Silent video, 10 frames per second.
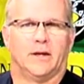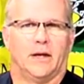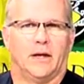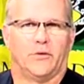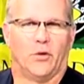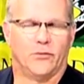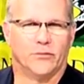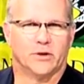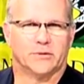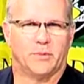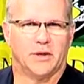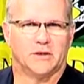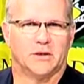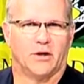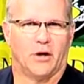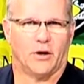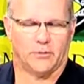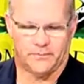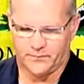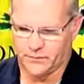Uh, no free speech in
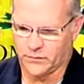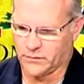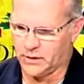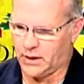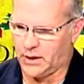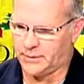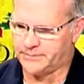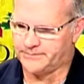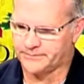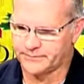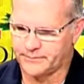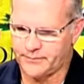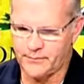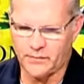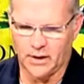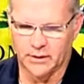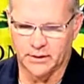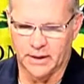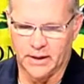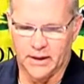our um,
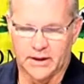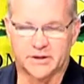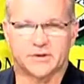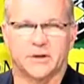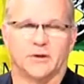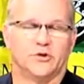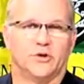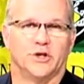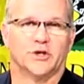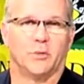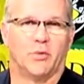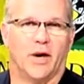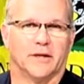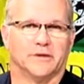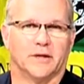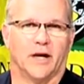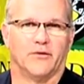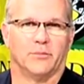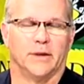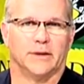ex uh, judicial branch of
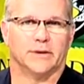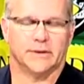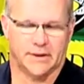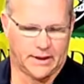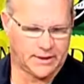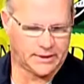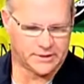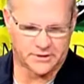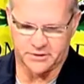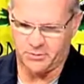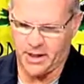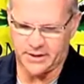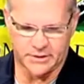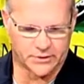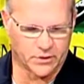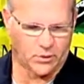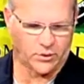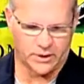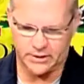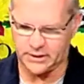government. Uh, it's just amazing. So
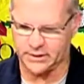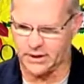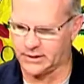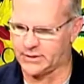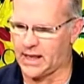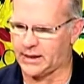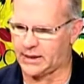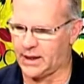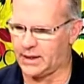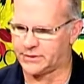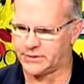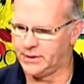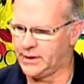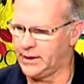we're going to discuss that case.